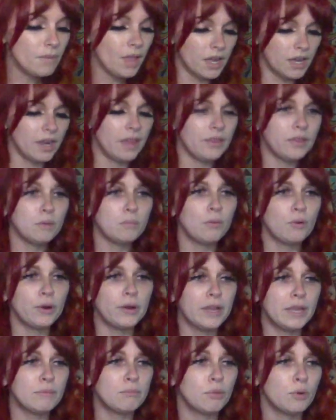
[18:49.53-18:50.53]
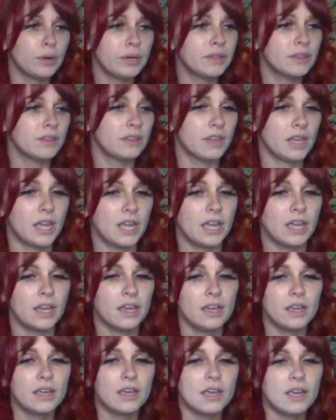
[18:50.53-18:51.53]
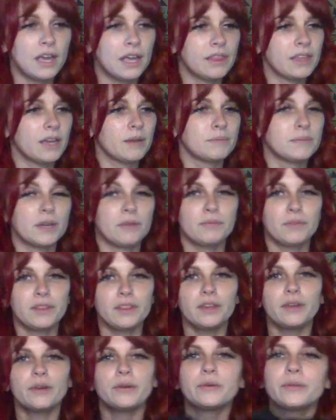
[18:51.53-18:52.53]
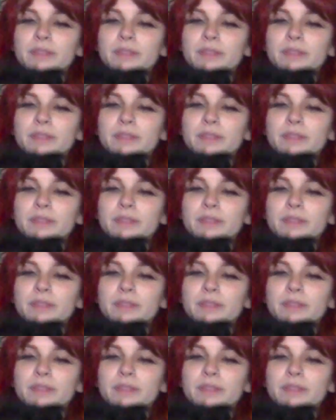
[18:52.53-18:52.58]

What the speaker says: Another important thing, I think I'm done with you.